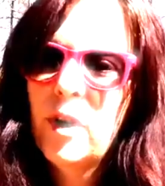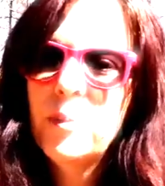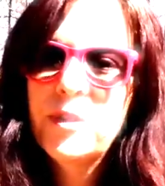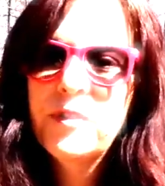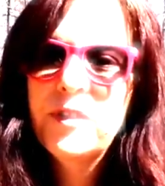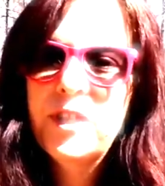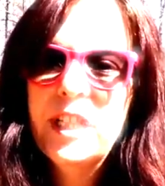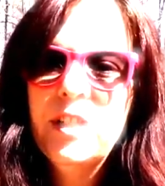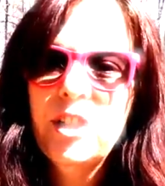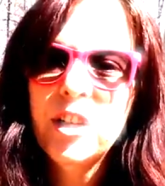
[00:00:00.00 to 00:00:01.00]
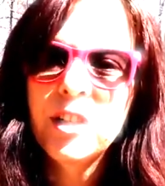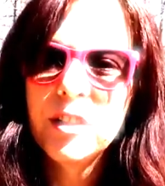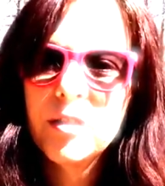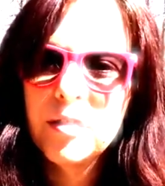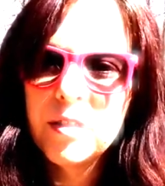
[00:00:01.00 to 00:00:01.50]
almost 15
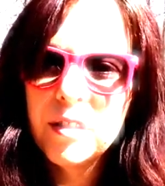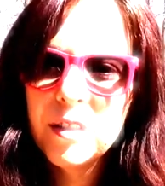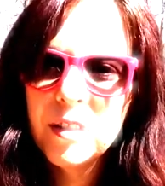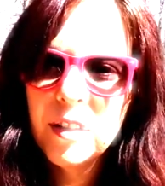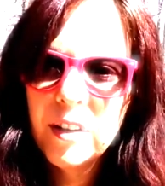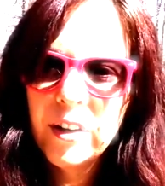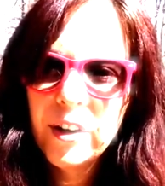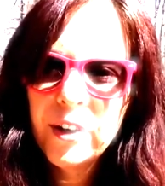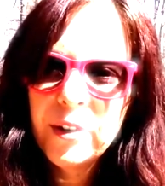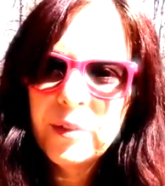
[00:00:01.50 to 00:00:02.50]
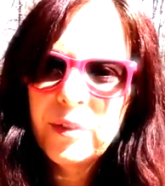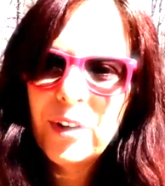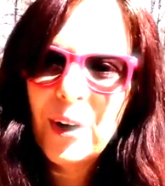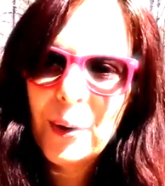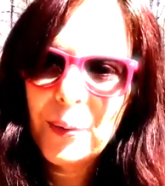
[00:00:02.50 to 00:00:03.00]
years.
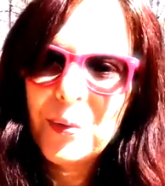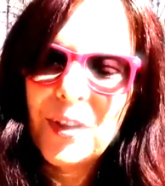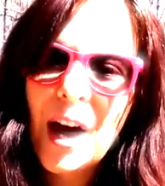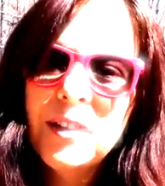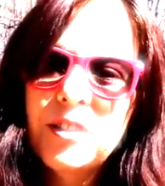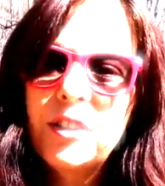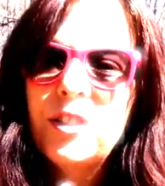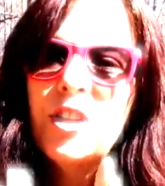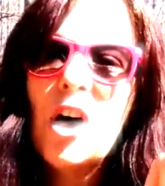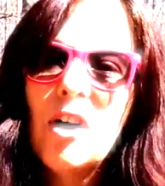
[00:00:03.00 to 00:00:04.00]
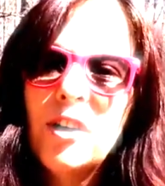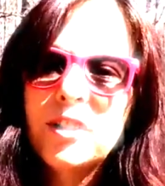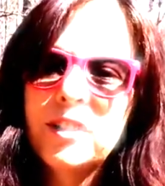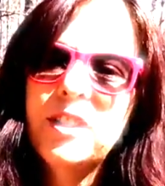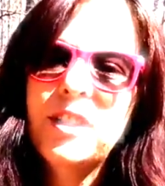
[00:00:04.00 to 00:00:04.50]
So that's a
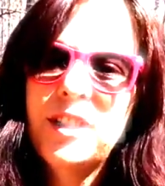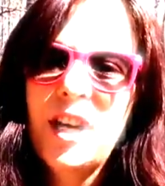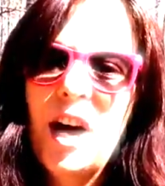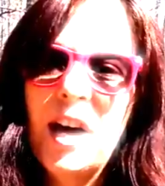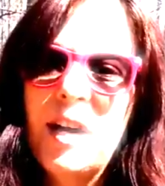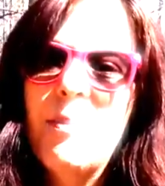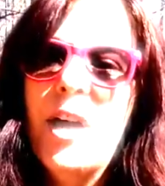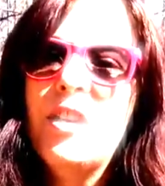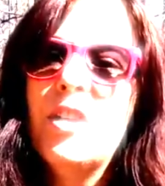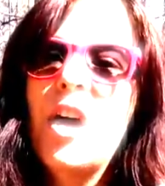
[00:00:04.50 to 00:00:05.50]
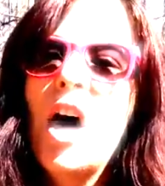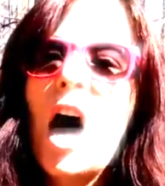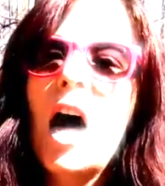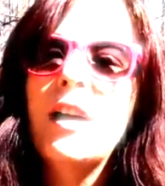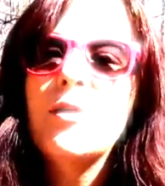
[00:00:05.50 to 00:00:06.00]
long time. And
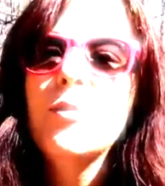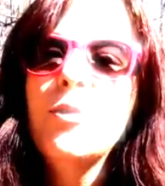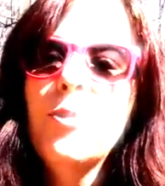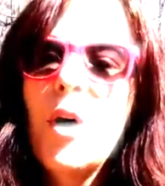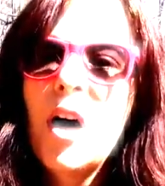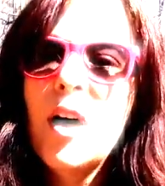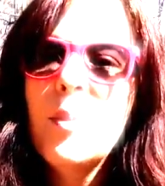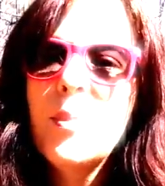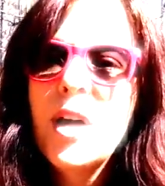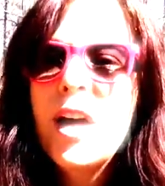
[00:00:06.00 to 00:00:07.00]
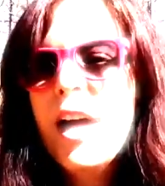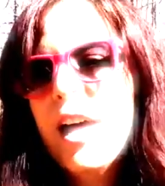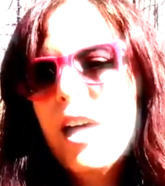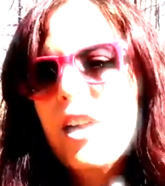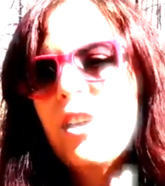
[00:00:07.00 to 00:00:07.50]
I grew up,
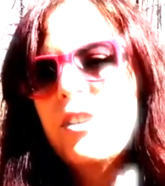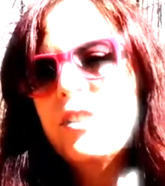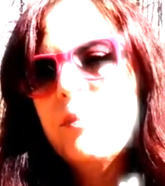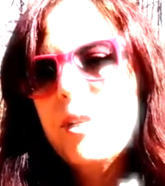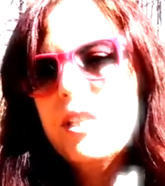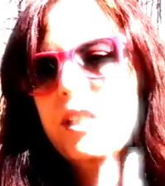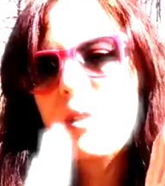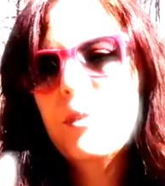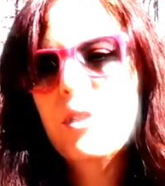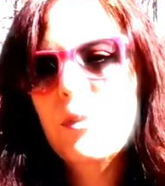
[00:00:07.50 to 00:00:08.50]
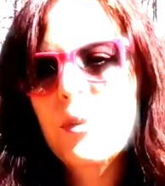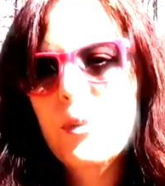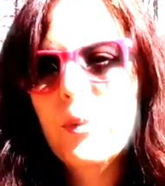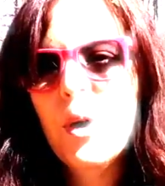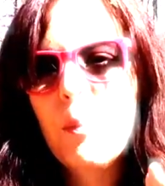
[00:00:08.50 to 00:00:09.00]
and ultimately we
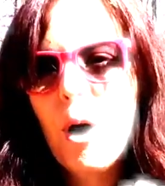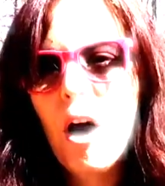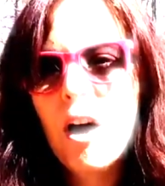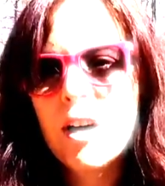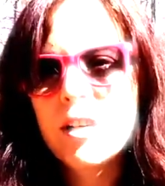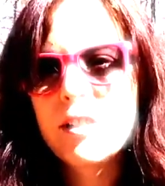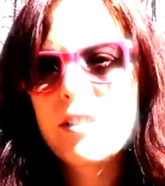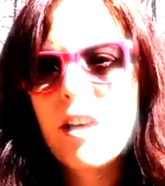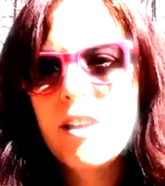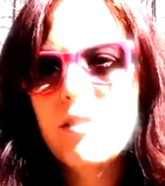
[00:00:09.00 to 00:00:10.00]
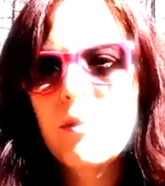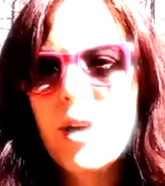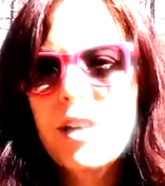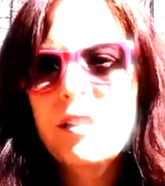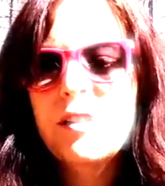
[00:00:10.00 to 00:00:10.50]
grew apart and
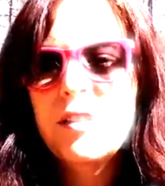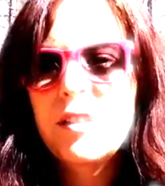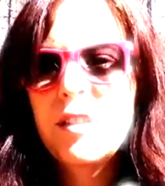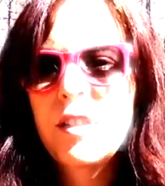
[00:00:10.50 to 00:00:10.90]
went,